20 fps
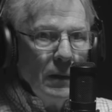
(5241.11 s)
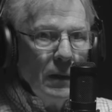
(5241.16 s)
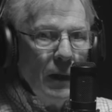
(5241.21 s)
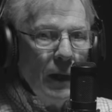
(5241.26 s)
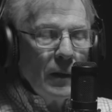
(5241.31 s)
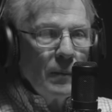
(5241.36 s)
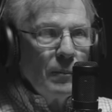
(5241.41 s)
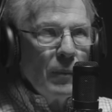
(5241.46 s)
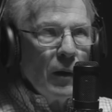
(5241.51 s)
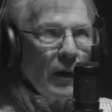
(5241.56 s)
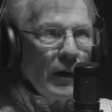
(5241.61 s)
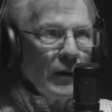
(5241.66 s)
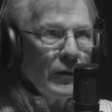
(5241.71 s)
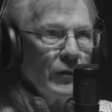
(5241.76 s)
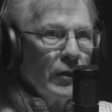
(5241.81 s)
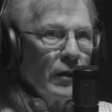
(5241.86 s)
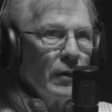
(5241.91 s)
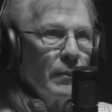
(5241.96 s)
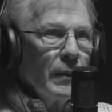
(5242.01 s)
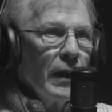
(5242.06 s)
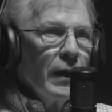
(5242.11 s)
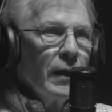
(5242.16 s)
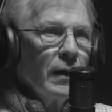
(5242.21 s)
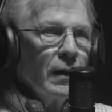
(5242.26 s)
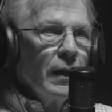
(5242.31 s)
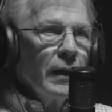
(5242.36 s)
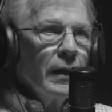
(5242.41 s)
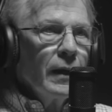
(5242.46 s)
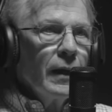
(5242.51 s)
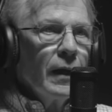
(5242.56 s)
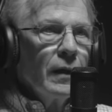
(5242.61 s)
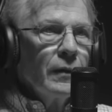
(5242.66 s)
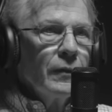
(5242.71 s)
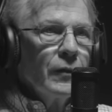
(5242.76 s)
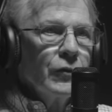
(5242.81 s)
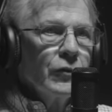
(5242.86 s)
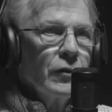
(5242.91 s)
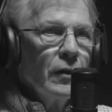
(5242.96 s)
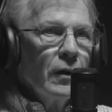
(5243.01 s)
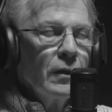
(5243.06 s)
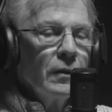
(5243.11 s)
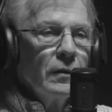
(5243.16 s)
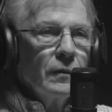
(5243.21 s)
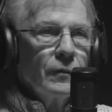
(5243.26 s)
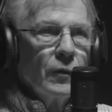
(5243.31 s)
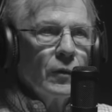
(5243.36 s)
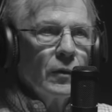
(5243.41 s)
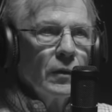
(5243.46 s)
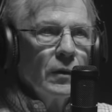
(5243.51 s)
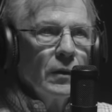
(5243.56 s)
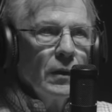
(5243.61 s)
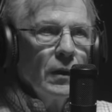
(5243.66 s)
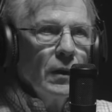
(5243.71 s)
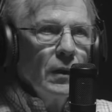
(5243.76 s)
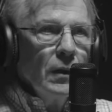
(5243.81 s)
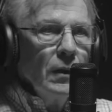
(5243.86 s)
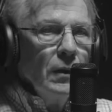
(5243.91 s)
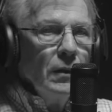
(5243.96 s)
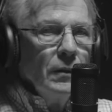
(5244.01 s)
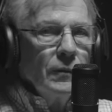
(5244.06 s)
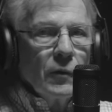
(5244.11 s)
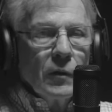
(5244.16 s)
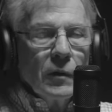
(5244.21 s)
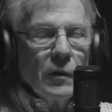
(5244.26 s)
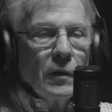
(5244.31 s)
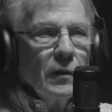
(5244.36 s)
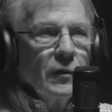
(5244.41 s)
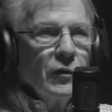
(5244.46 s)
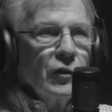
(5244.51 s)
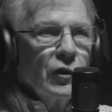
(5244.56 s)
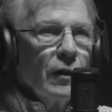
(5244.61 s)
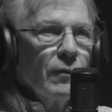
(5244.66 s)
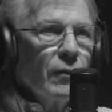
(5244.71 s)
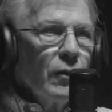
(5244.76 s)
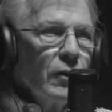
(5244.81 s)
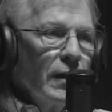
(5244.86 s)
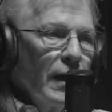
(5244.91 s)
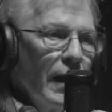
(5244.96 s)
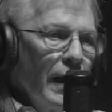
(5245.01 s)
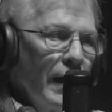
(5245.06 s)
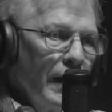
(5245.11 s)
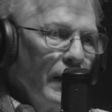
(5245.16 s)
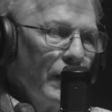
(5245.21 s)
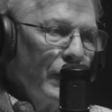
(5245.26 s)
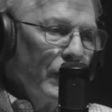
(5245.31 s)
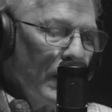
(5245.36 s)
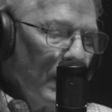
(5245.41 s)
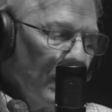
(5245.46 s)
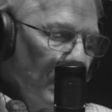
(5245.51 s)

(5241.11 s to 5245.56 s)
had bodies in them. They had laid out in the sun for several days. They